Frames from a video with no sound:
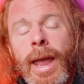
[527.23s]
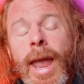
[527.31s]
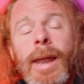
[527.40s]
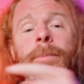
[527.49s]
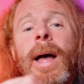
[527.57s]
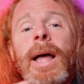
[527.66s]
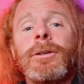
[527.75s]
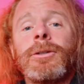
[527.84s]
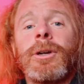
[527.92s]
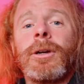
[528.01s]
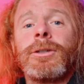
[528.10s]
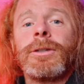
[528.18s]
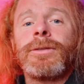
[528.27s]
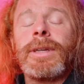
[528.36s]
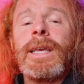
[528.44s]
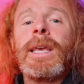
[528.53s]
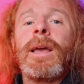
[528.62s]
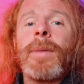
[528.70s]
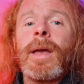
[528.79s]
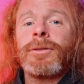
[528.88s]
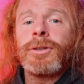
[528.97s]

And Bond Charge's EMF